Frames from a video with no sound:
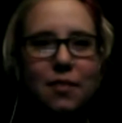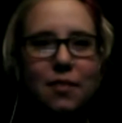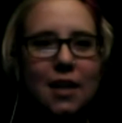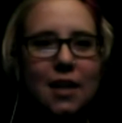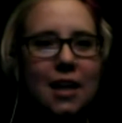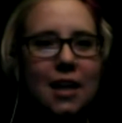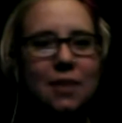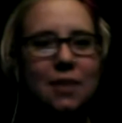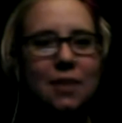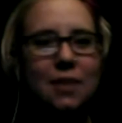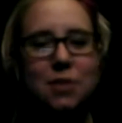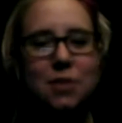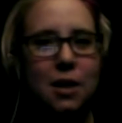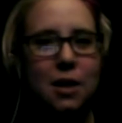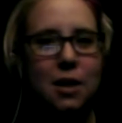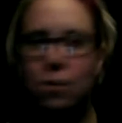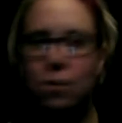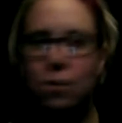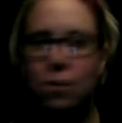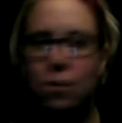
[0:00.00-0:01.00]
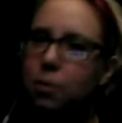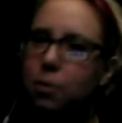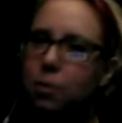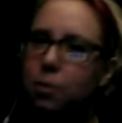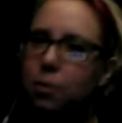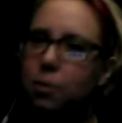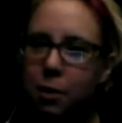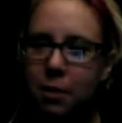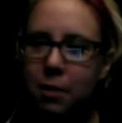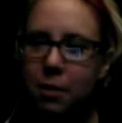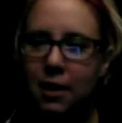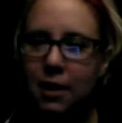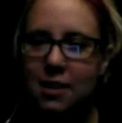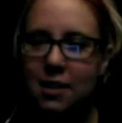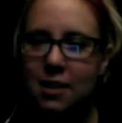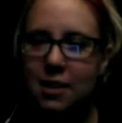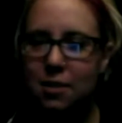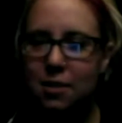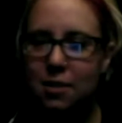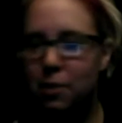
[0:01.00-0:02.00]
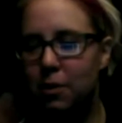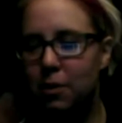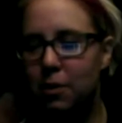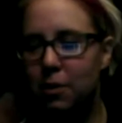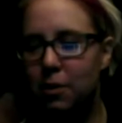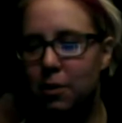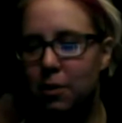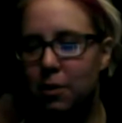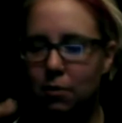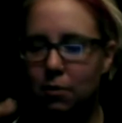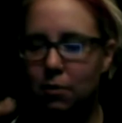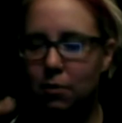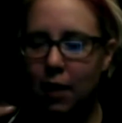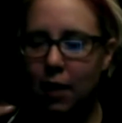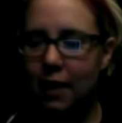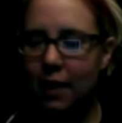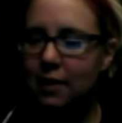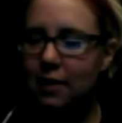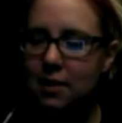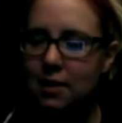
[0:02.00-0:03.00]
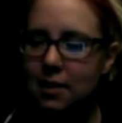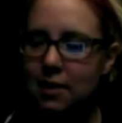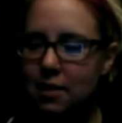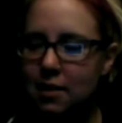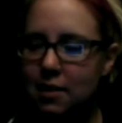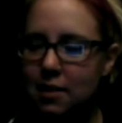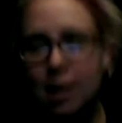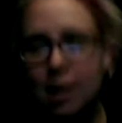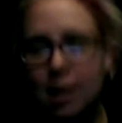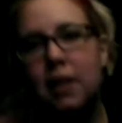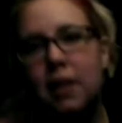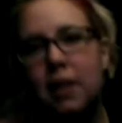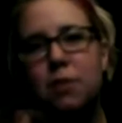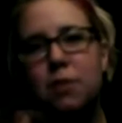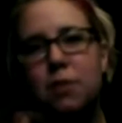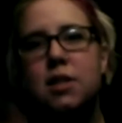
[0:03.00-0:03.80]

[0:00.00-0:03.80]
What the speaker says: He was at a Whataburger appearance, and we were like done.